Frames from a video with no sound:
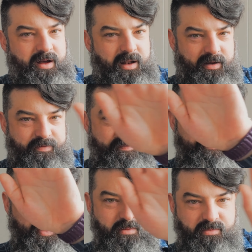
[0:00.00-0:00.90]
like a
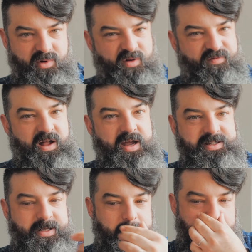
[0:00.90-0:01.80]
film of
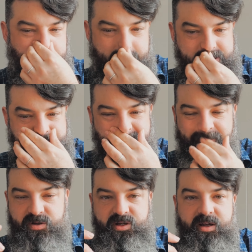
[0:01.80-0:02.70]
light That's kind
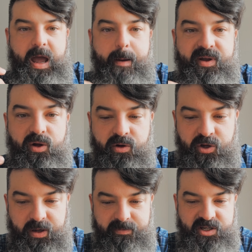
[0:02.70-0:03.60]
of what's going to happen on
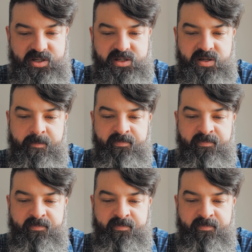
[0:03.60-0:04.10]
your images,